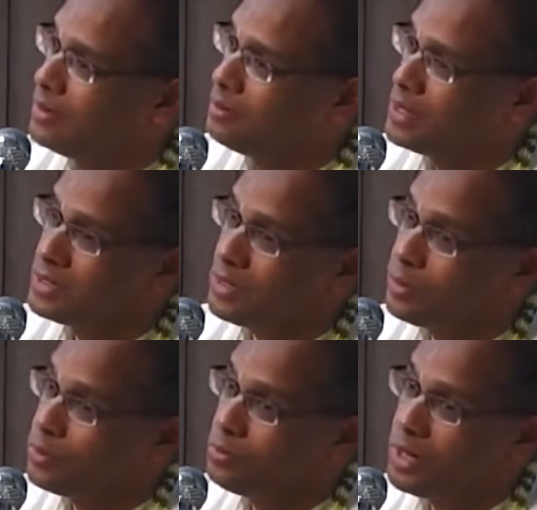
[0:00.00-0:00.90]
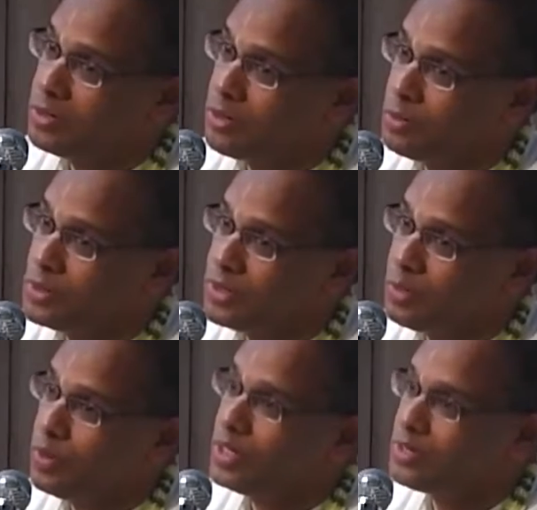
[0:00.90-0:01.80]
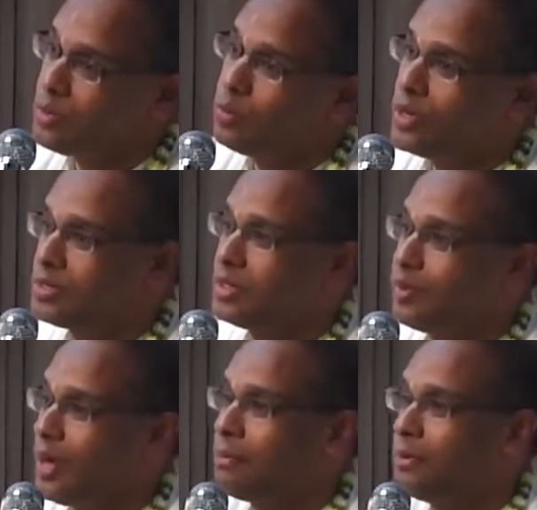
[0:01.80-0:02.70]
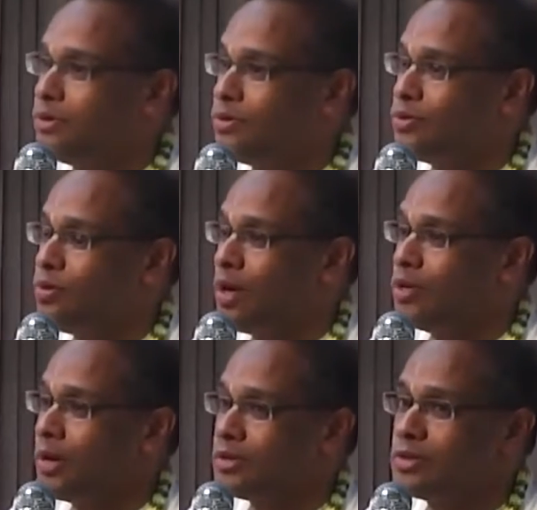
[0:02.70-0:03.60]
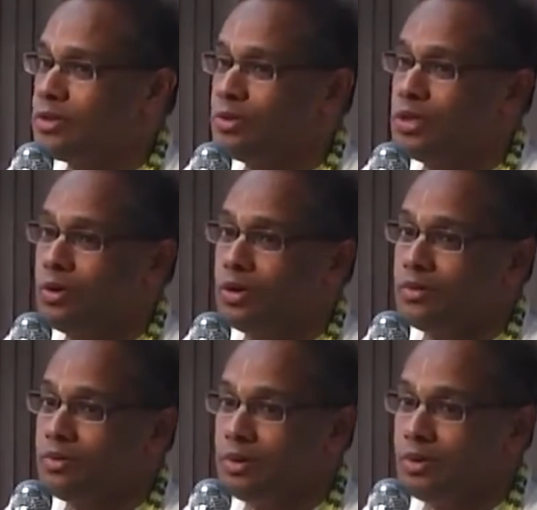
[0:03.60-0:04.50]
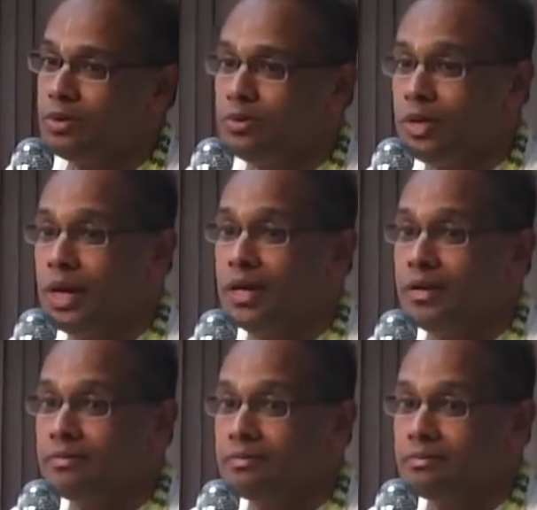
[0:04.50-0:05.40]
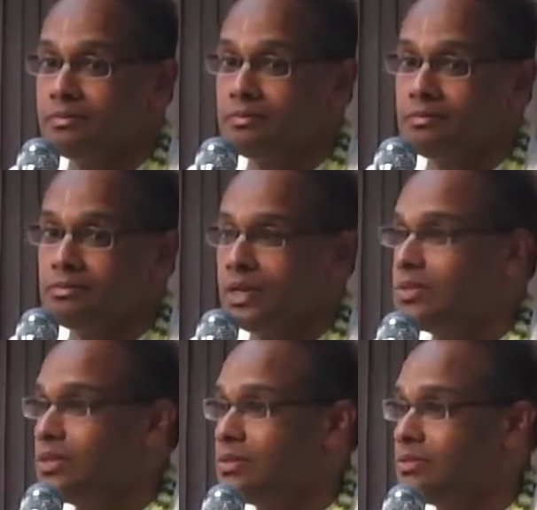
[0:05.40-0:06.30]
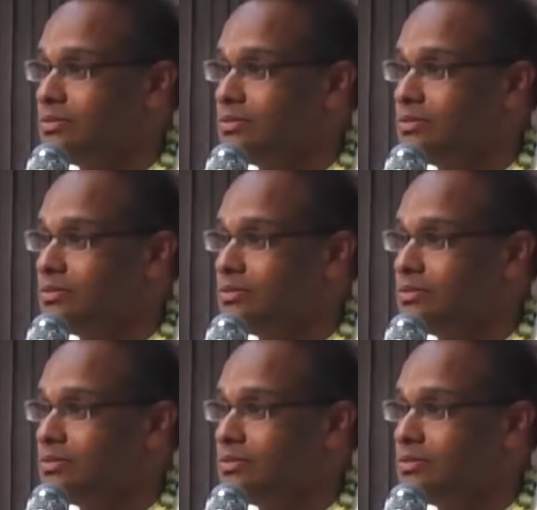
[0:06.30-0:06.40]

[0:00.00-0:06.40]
but as our Guru Maharaj always said, what is the worst that will happen to you while you execute the order of the Lord? You'll die. That's it.